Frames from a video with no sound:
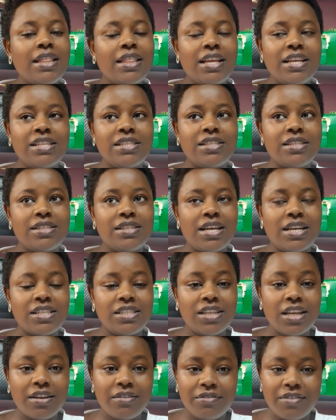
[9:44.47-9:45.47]
There's a
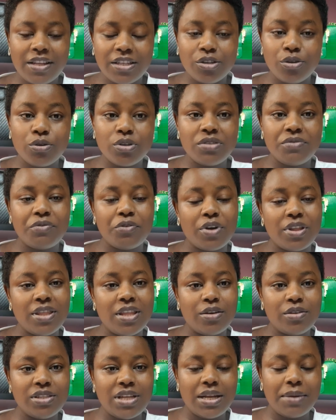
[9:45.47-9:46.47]
shelf that goes for
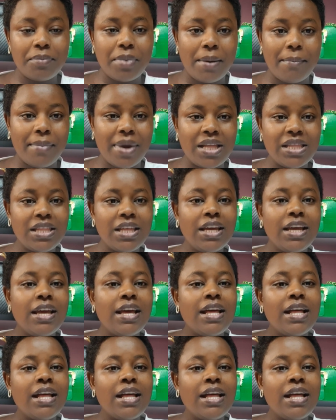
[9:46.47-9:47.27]
1,000 per month.